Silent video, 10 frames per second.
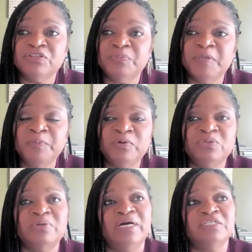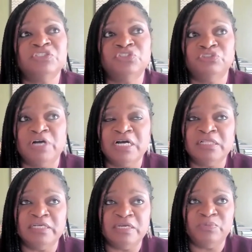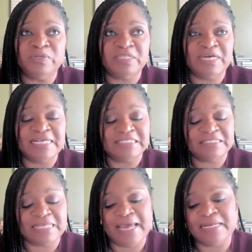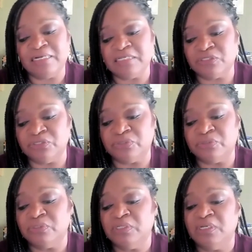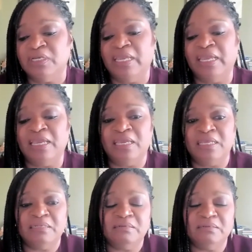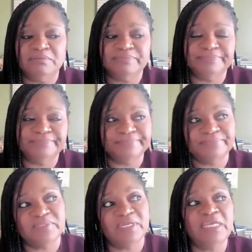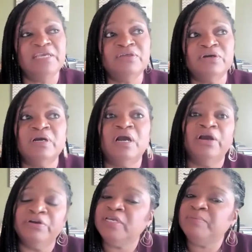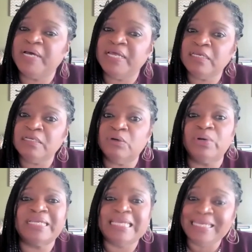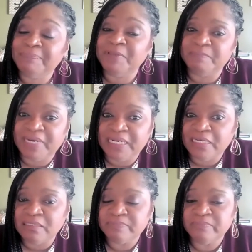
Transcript: the people who are struggling with the side hustle and either earning money or keeping money,